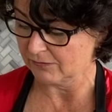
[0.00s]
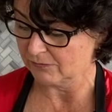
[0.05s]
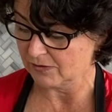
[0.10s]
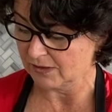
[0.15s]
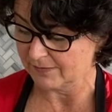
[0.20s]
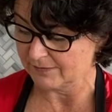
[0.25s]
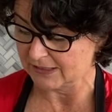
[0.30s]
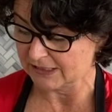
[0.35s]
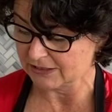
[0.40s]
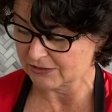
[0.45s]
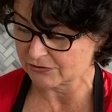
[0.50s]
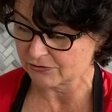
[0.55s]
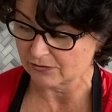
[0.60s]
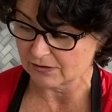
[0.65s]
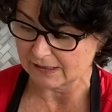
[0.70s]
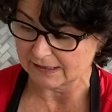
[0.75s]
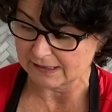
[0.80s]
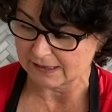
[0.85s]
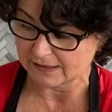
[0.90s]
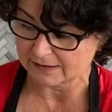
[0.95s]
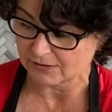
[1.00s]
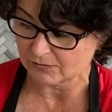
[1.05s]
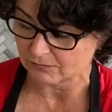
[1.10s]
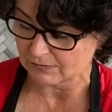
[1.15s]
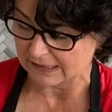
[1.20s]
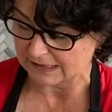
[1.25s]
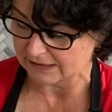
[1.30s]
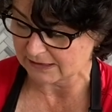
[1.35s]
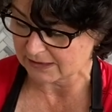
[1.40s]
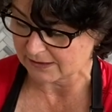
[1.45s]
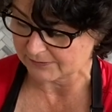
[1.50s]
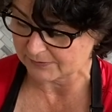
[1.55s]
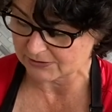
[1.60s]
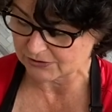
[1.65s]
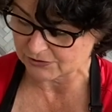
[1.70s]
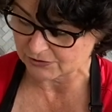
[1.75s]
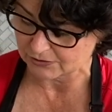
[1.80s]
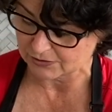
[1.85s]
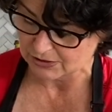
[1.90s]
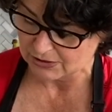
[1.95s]
want to make sure I get the right
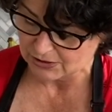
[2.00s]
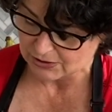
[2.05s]
temperature.